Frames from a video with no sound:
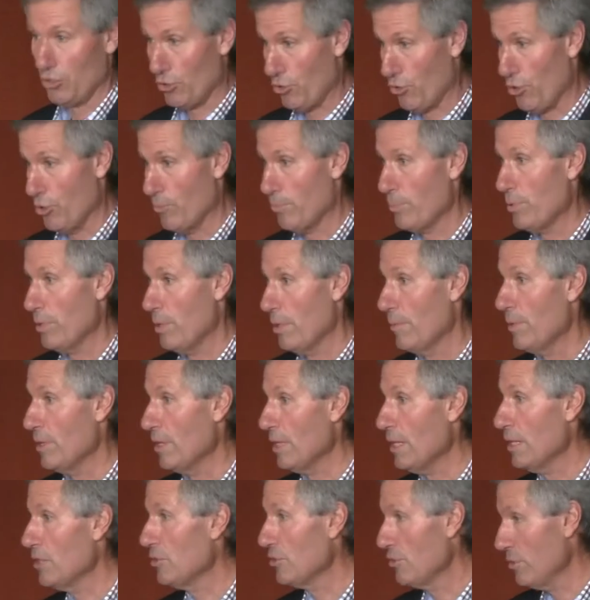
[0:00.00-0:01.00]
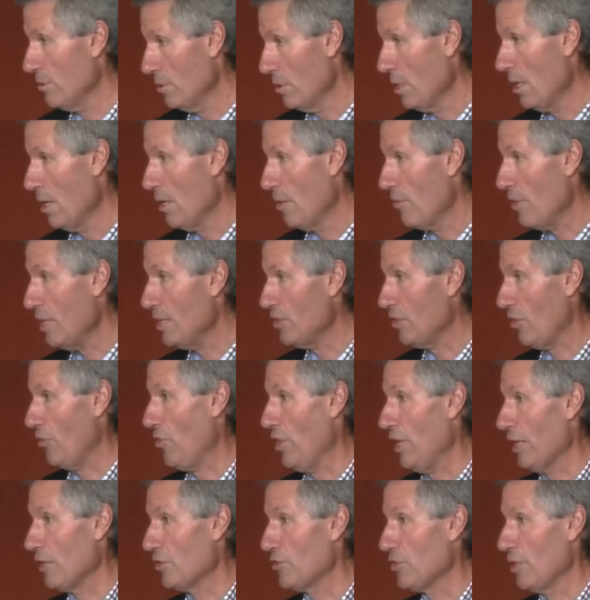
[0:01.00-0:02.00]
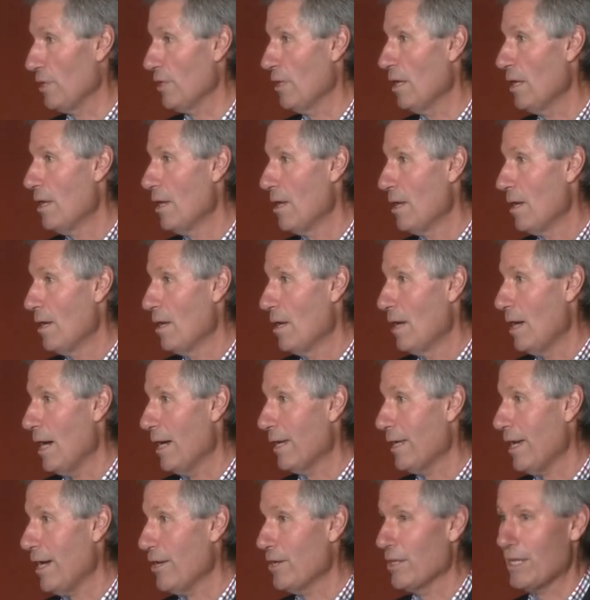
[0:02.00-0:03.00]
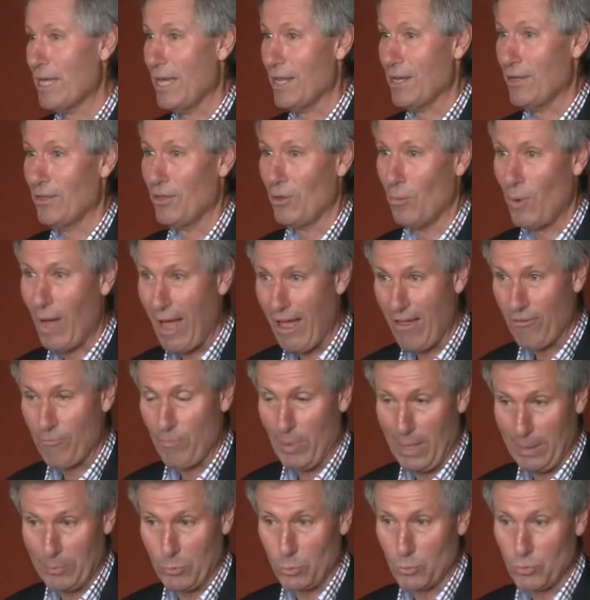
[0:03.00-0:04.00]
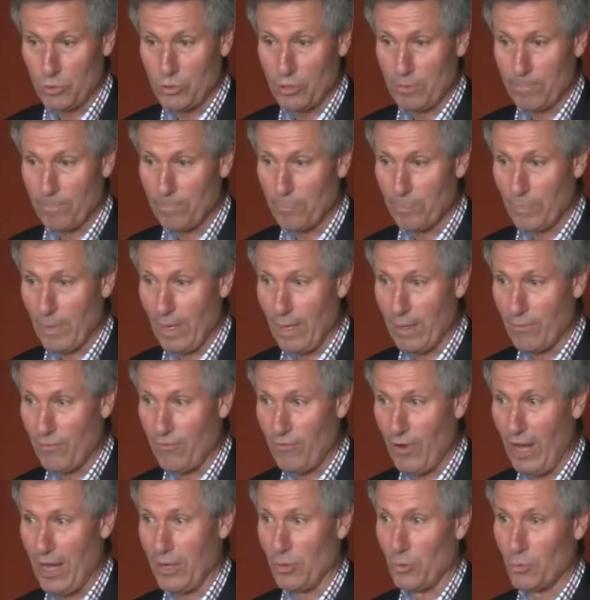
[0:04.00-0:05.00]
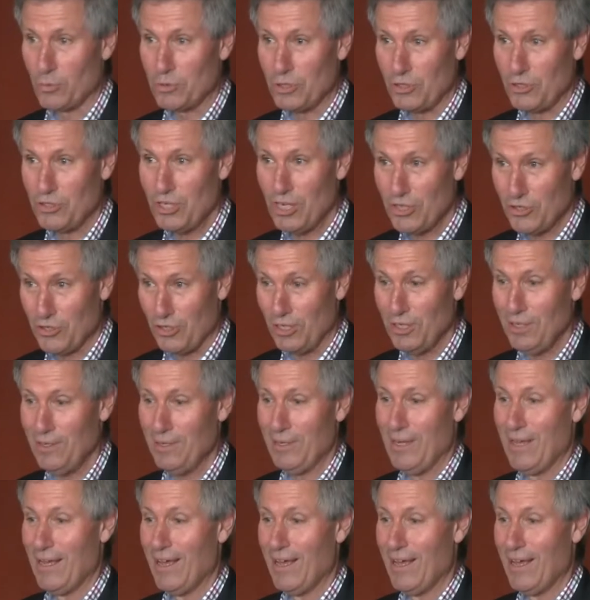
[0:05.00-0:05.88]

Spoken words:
group? I mean, these are things that are going to get in the way of people's final decision,